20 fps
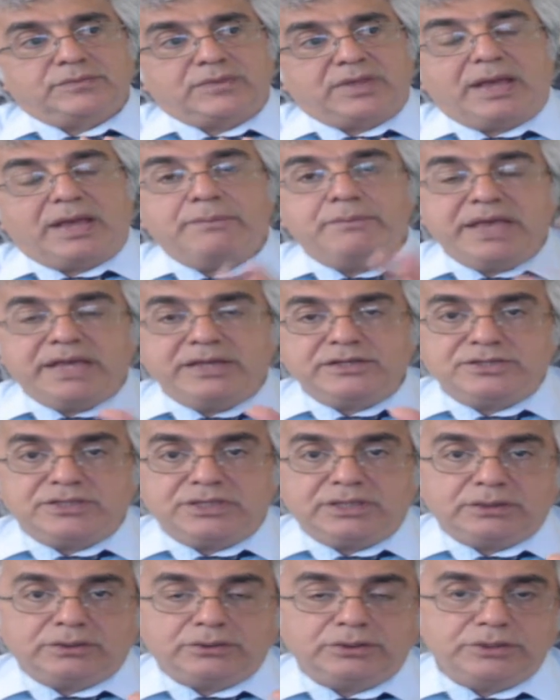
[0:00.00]

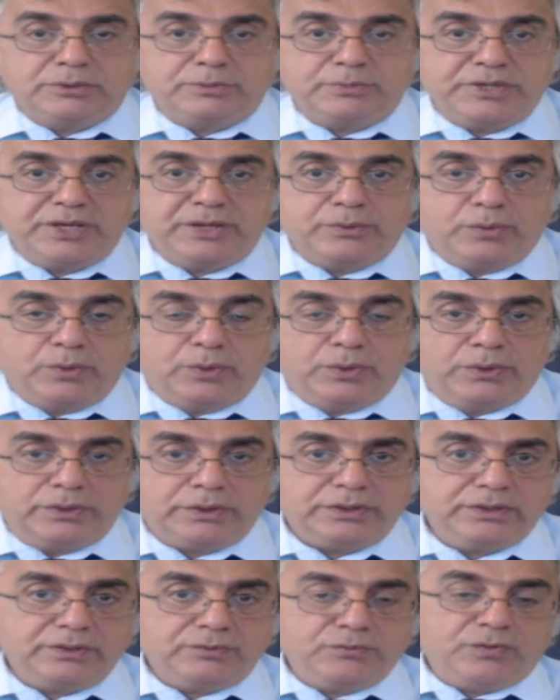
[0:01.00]
amazing could be a
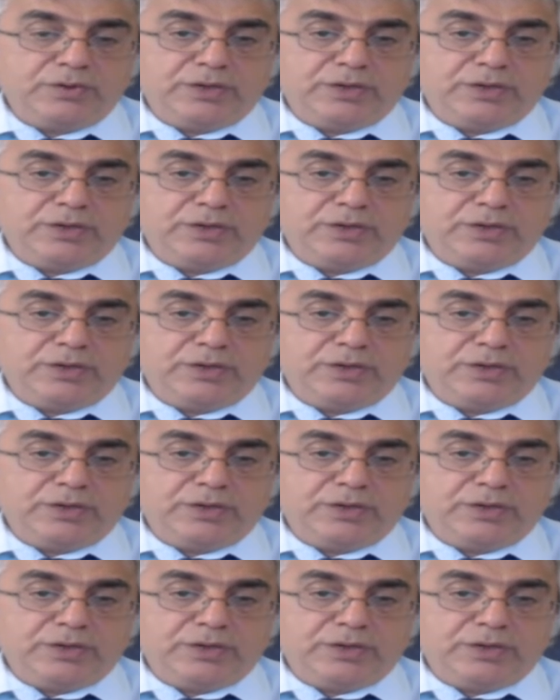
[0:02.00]
world in